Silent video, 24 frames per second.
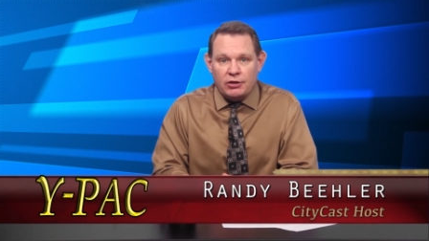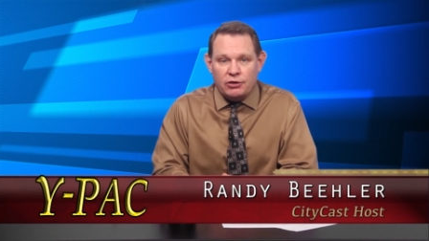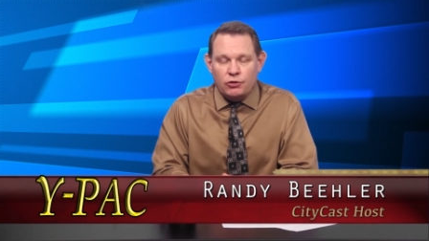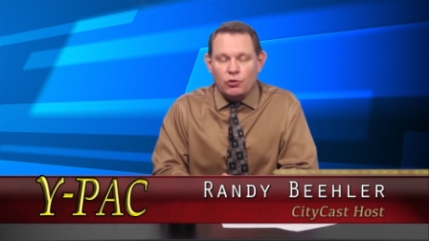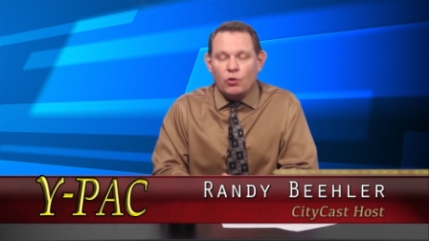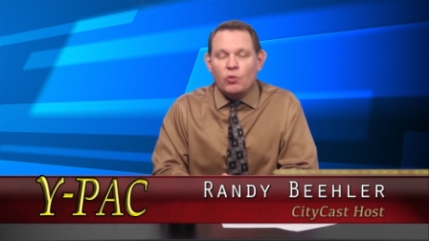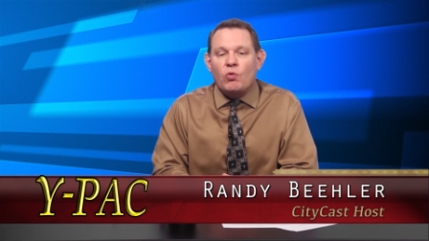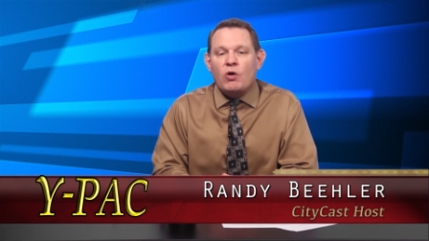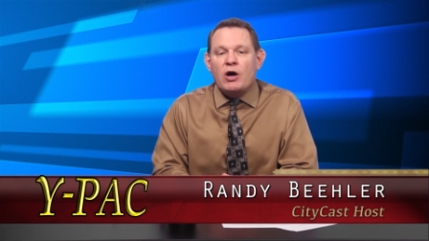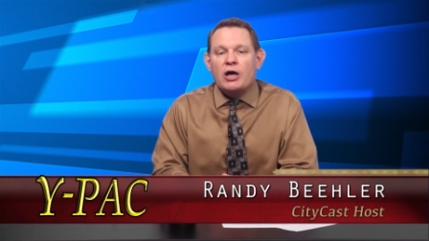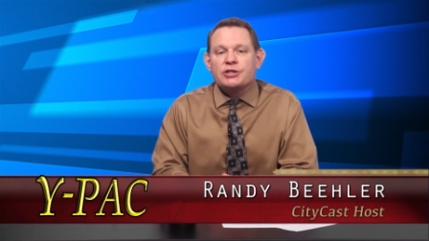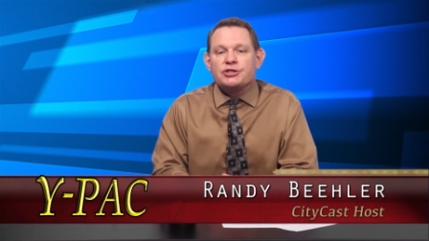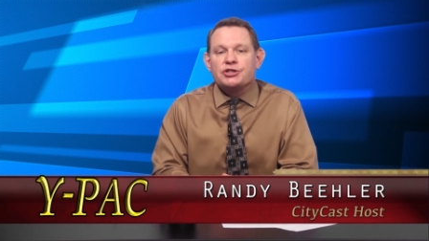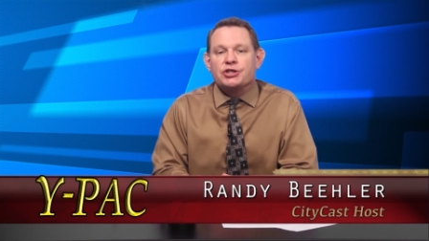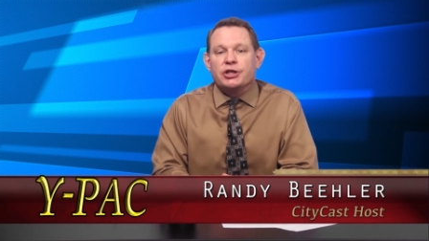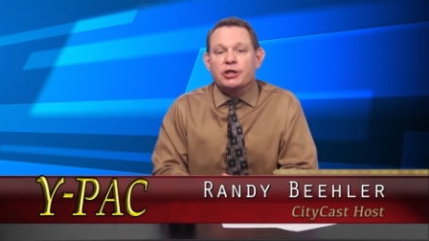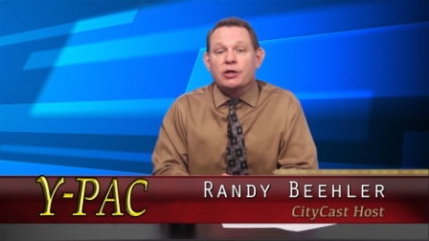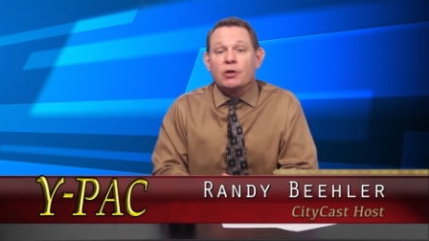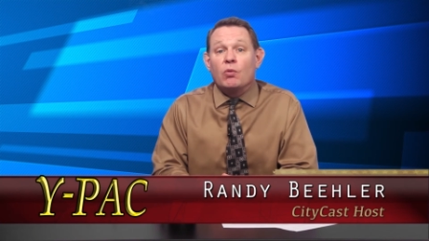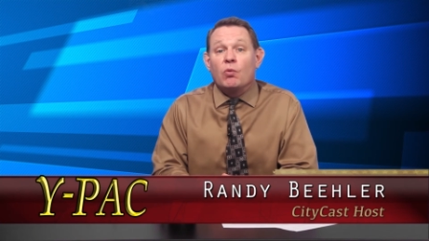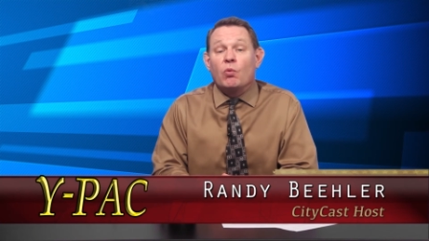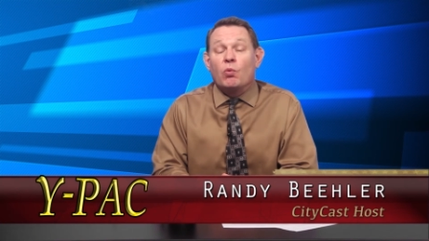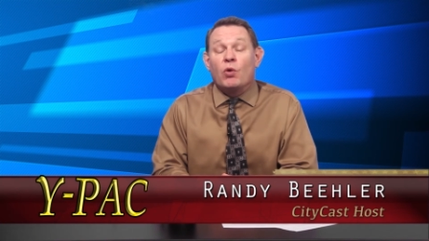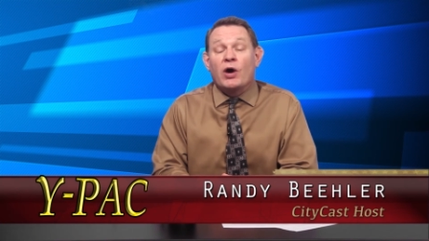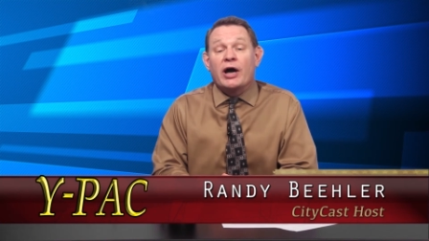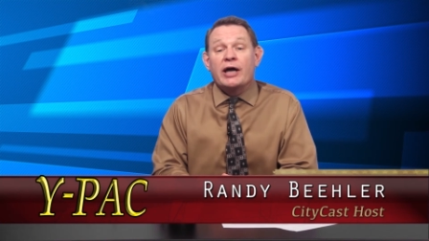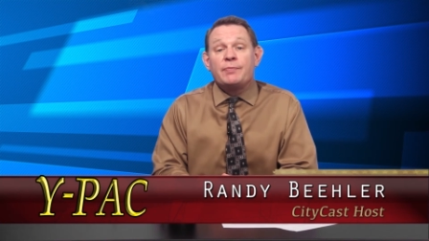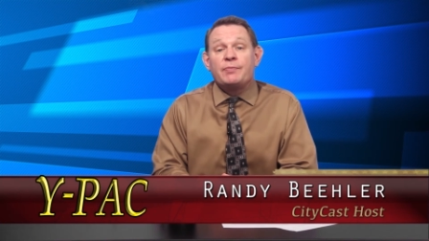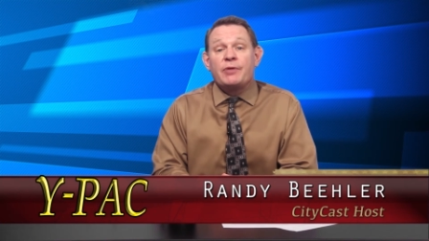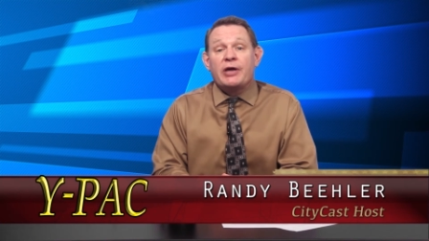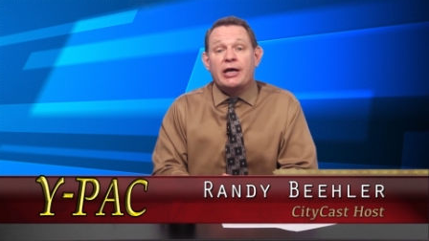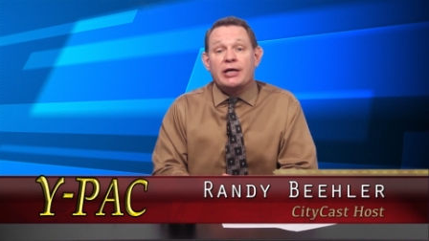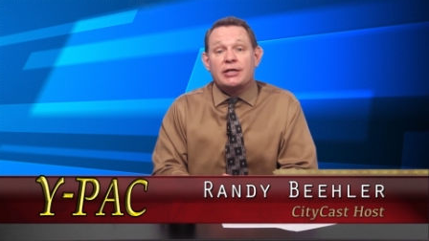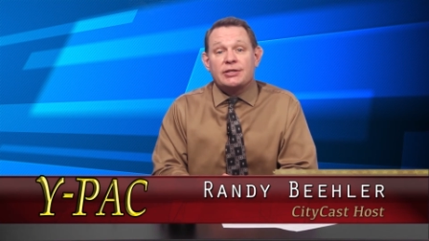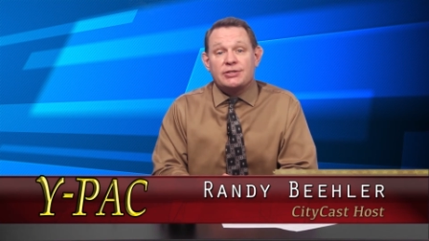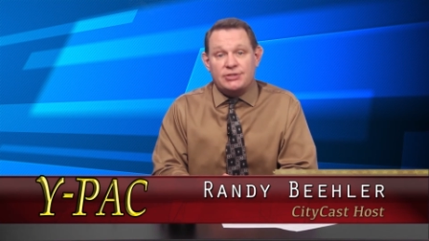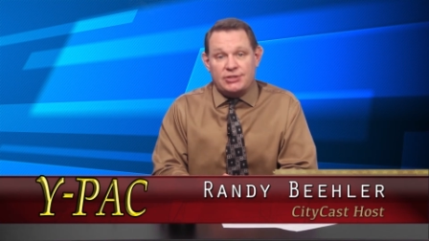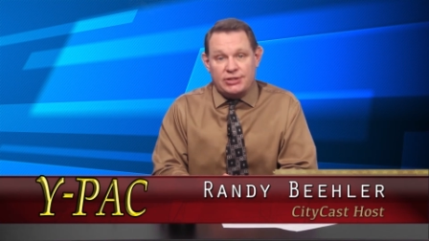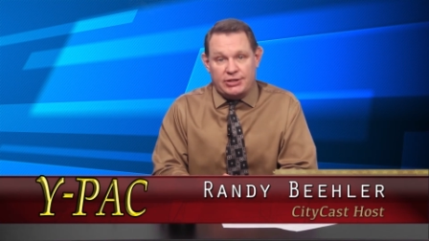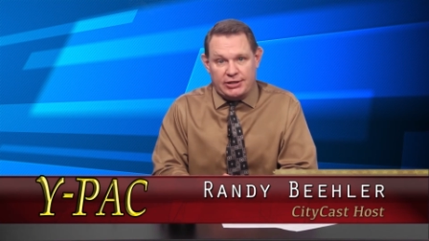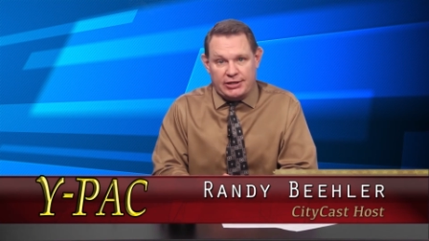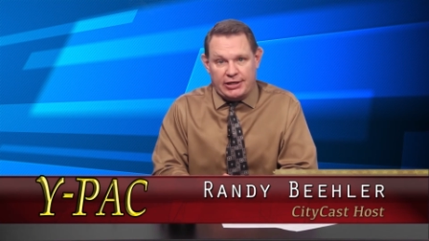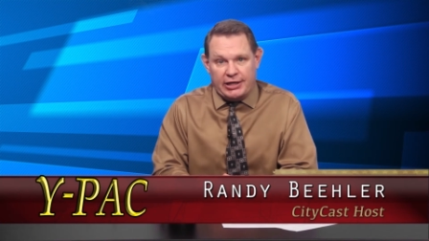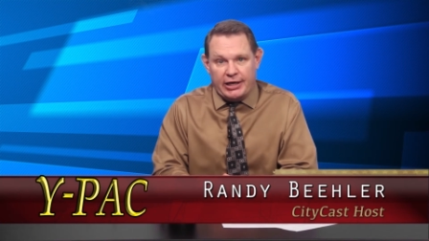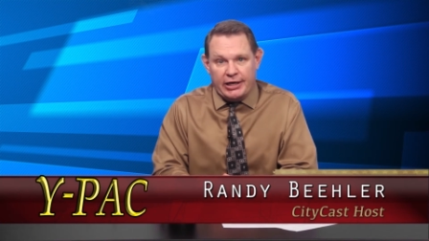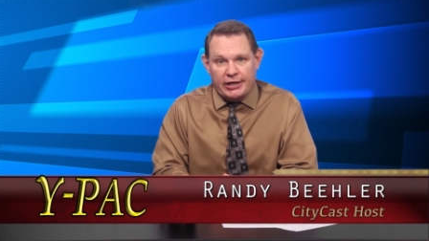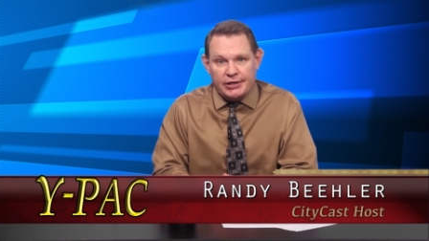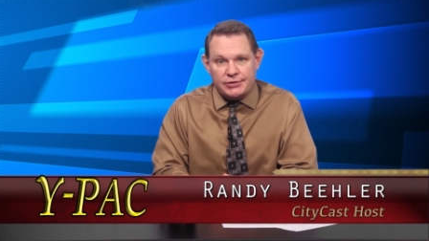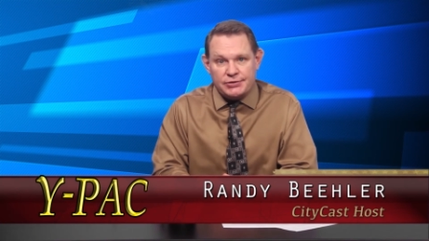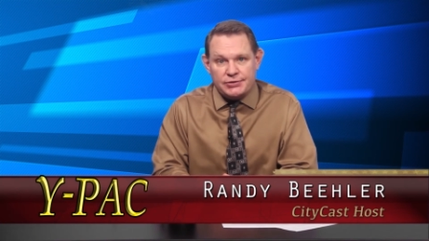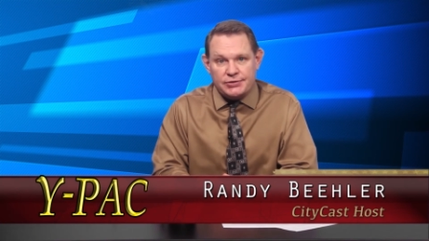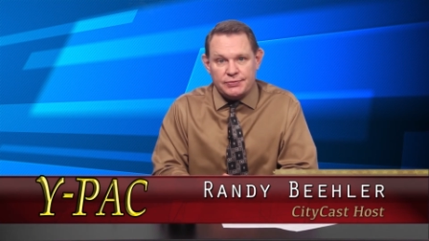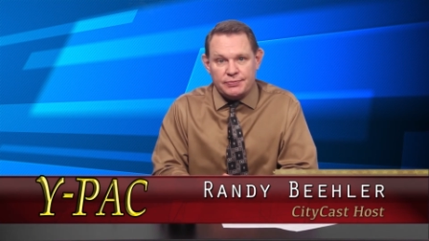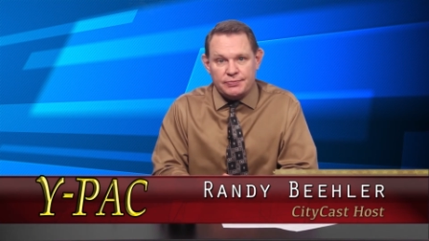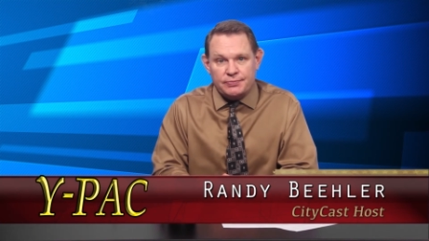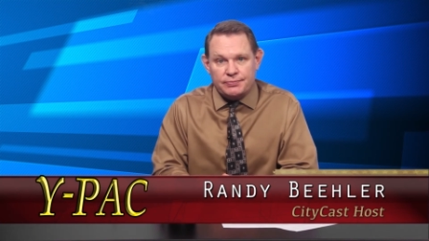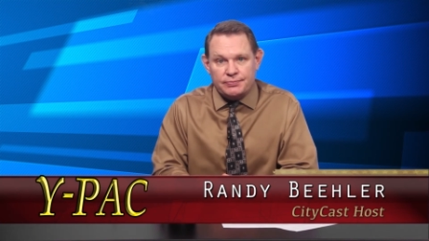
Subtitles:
You're watching Y-PAC CityCast.